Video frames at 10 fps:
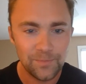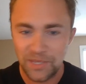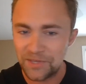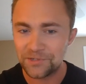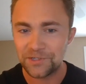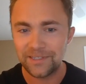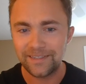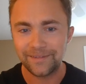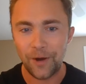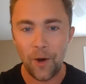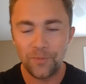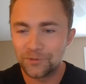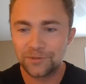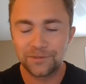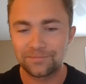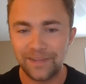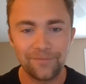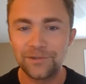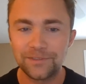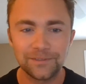P&G almost
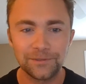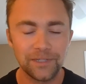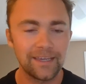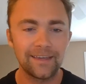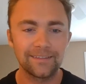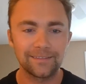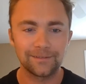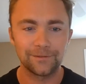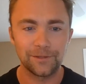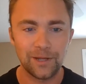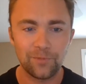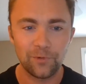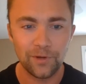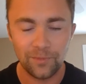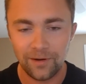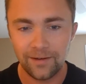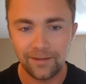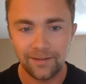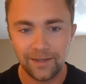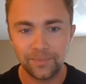every single day, as they're the number one
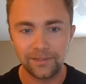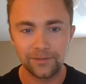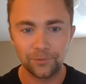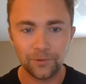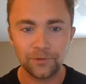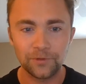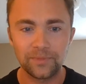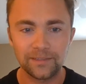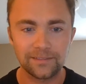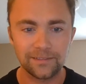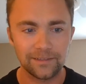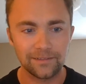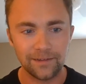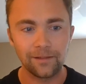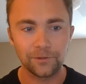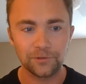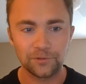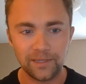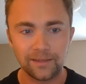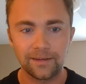marketing company in the world based on dollars
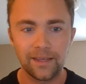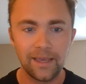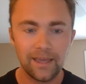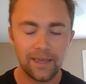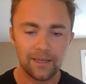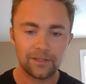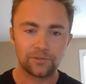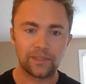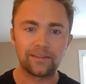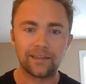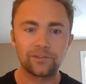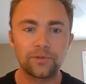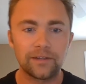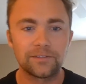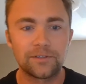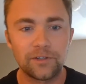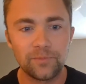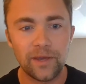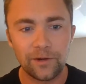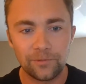spent. So that's where I
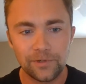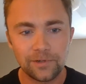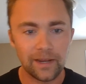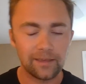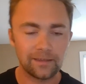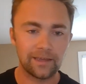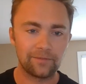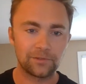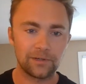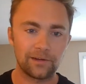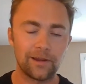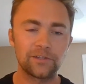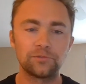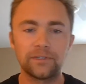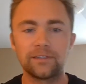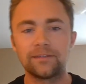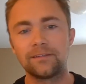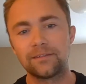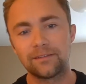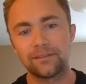started my career. After I
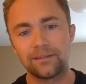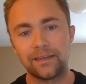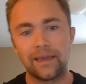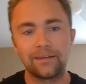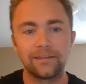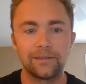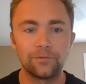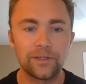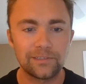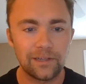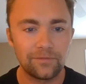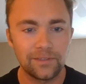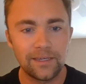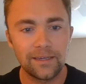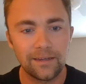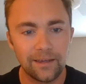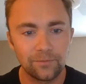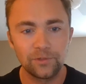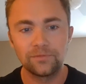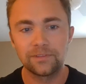graduated in West Lafayette, I
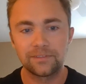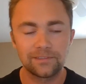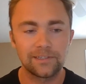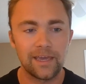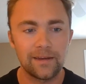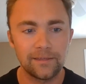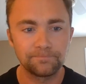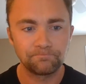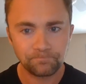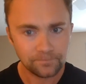moved to Cincinnati